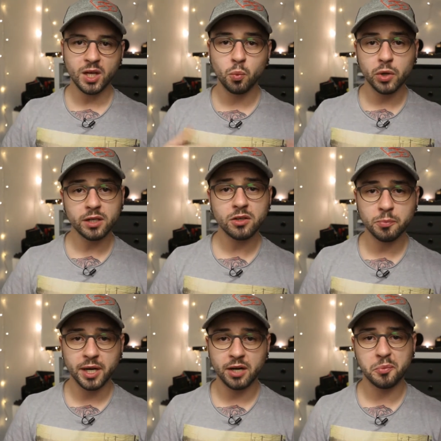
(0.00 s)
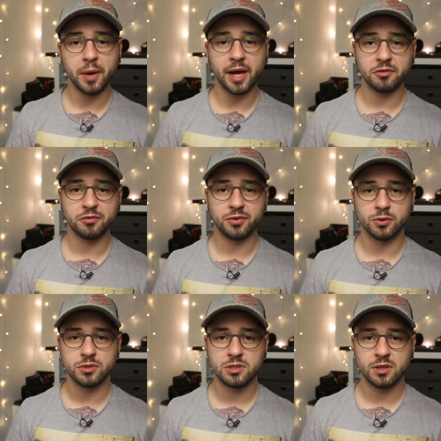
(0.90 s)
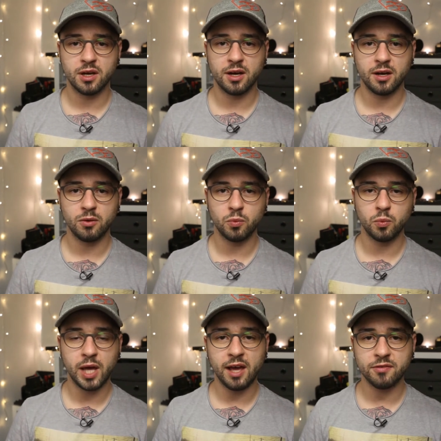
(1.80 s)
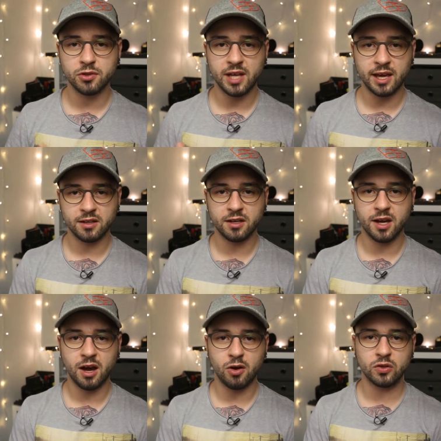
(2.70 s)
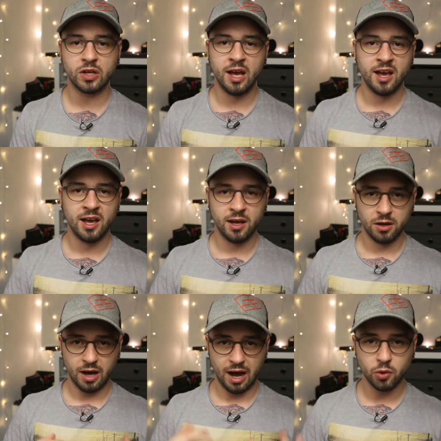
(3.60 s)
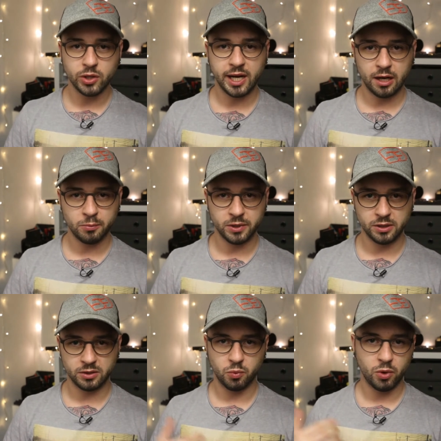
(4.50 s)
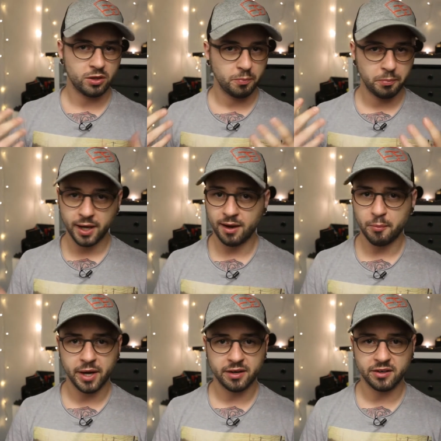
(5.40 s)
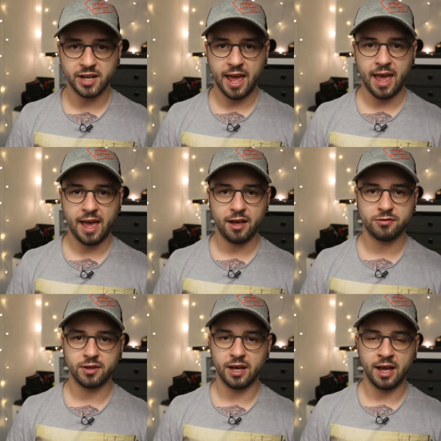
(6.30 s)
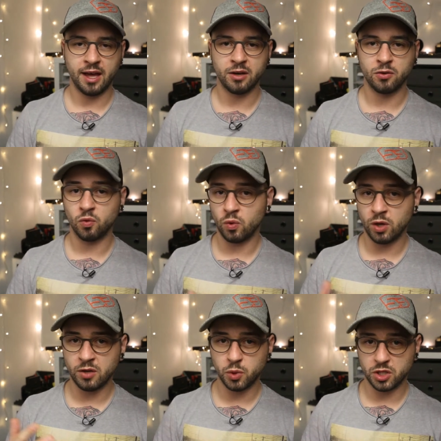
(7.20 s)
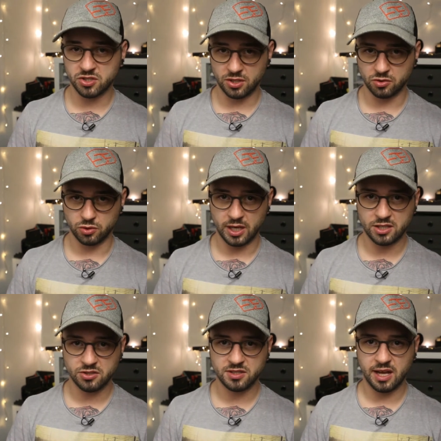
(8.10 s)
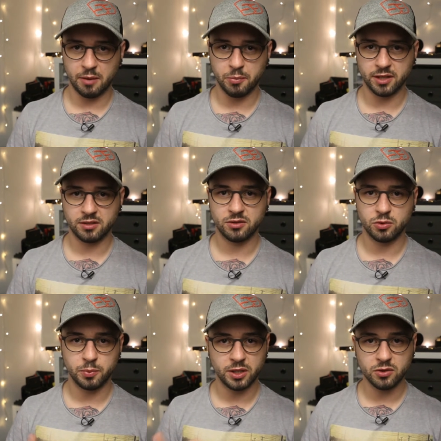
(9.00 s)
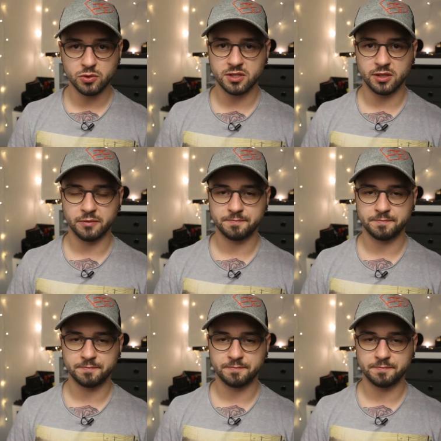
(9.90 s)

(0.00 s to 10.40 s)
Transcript: When comparing microphones, uh, we have to take in account how they are built, what pickup pattern they have, and in which situations they are meant to be used in.